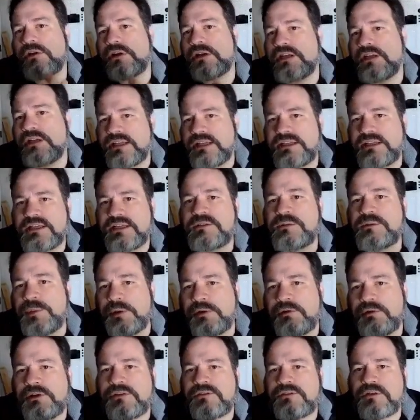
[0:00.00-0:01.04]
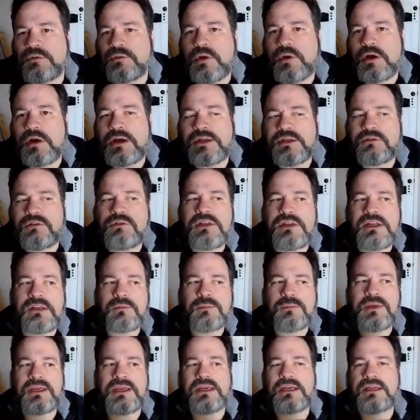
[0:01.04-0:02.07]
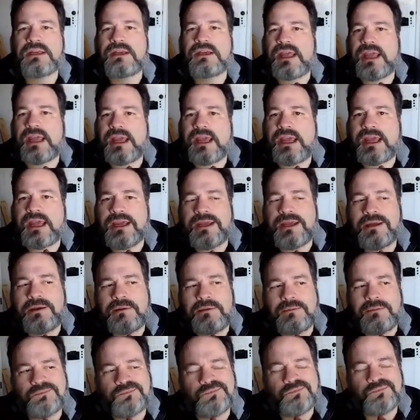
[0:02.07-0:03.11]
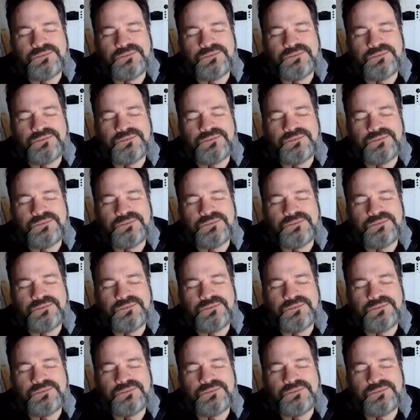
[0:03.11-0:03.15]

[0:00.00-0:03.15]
to get the experience you want, you need to be in in